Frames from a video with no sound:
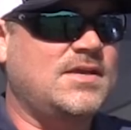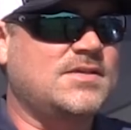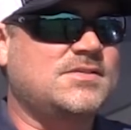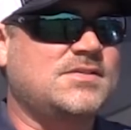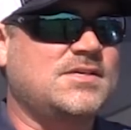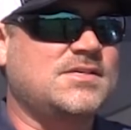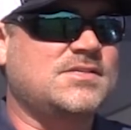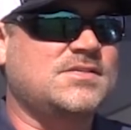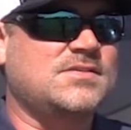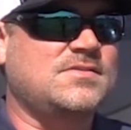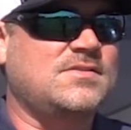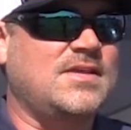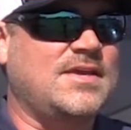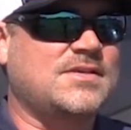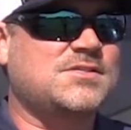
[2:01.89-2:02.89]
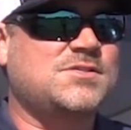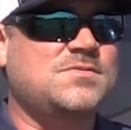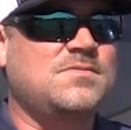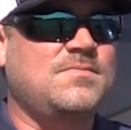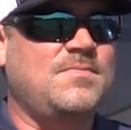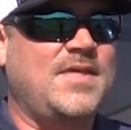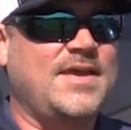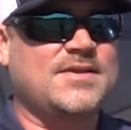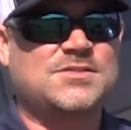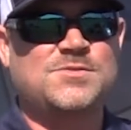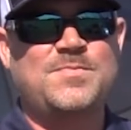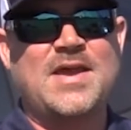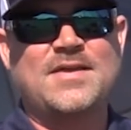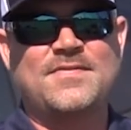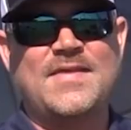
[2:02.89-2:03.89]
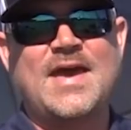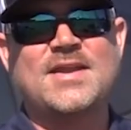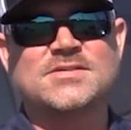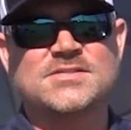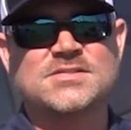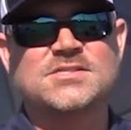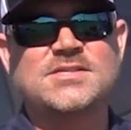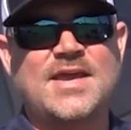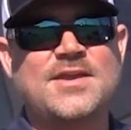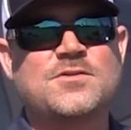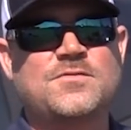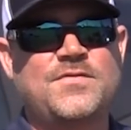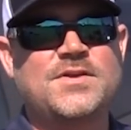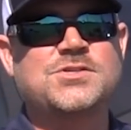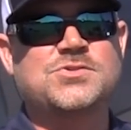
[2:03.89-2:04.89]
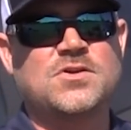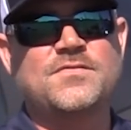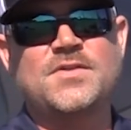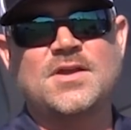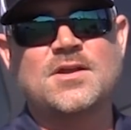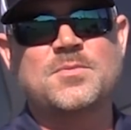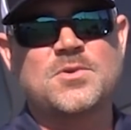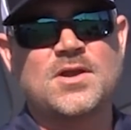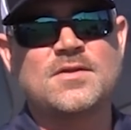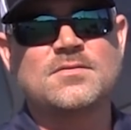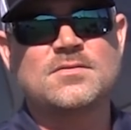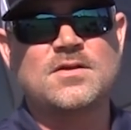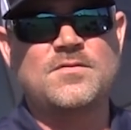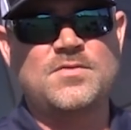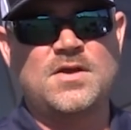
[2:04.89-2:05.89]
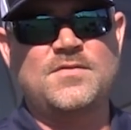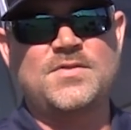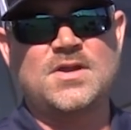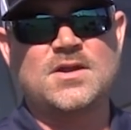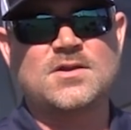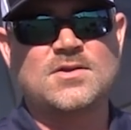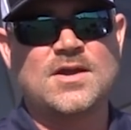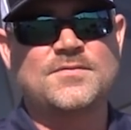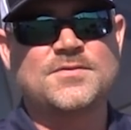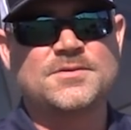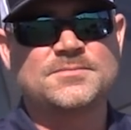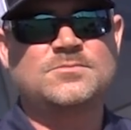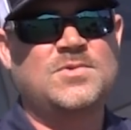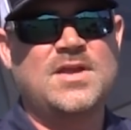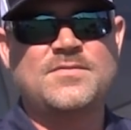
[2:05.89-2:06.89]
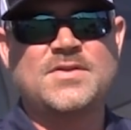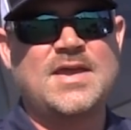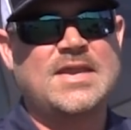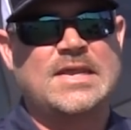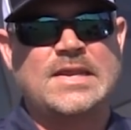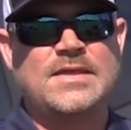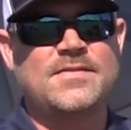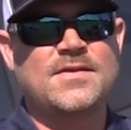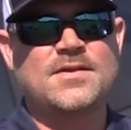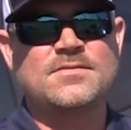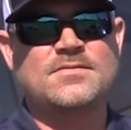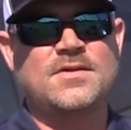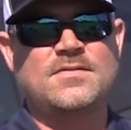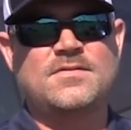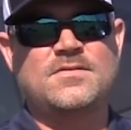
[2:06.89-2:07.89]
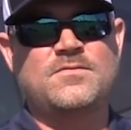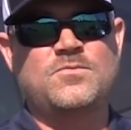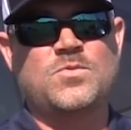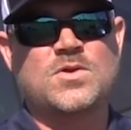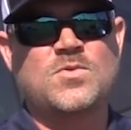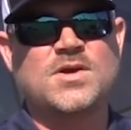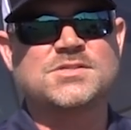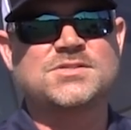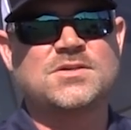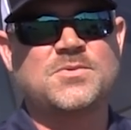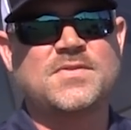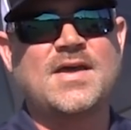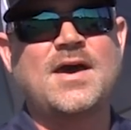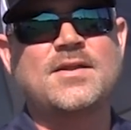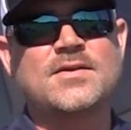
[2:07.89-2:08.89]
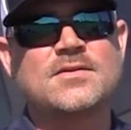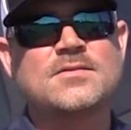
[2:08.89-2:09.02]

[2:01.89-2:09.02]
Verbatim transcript: it's, it, it's, they expect that as a standard feature of the, aircraft, of, of the aircraft. We haven't had any that, that have requested it without